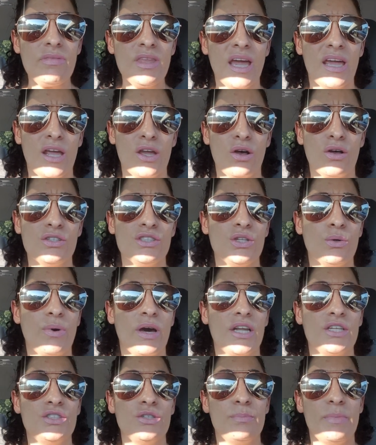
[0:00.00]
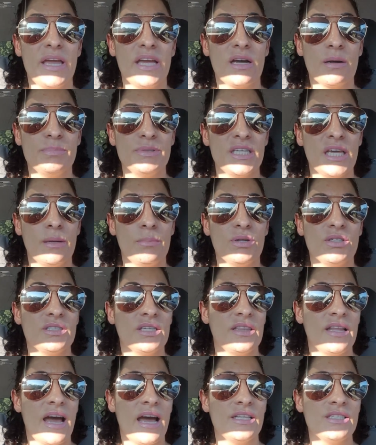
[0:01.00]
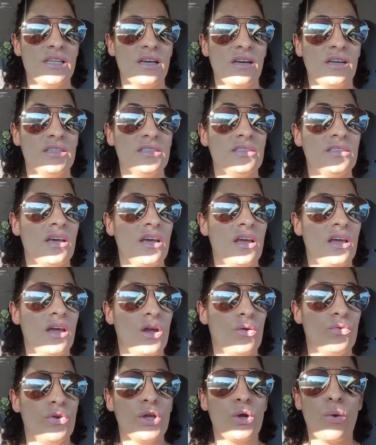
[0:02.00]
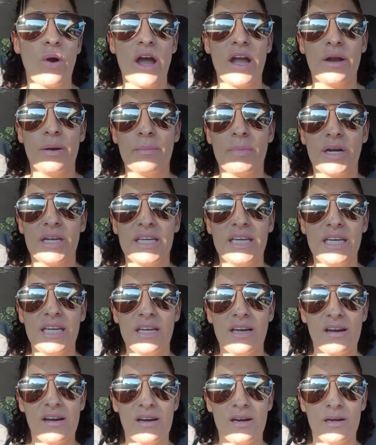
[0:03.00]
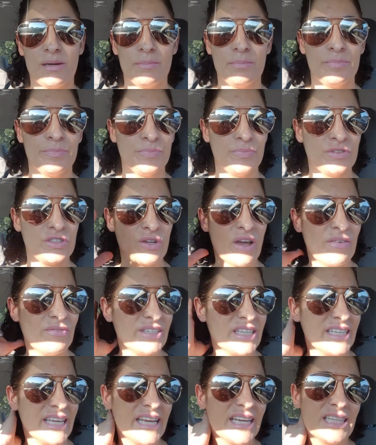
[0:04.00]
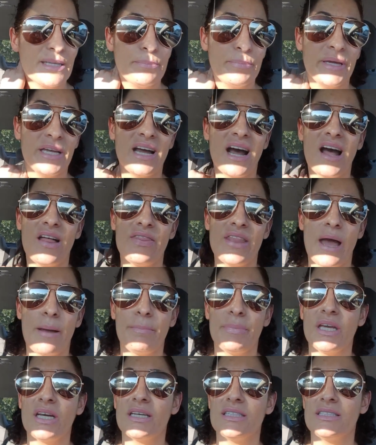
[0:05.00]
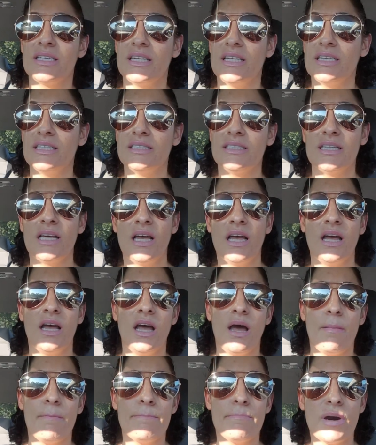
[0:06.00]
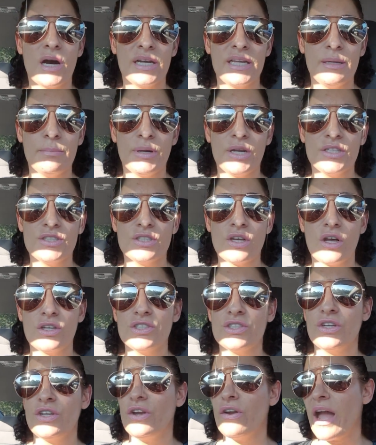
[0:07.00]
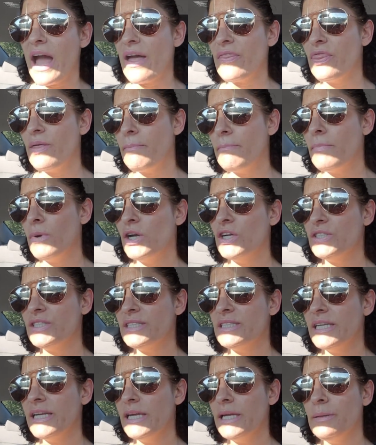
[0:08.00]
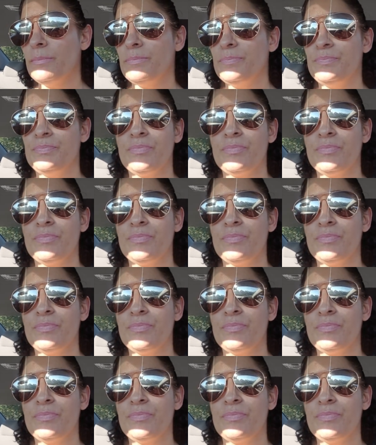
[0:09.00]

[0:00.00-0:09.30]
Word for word: And I also want to do makeup tables and that does require money. Um, so I've delayed a little bit on that because it is money, but it's also you're at the mercy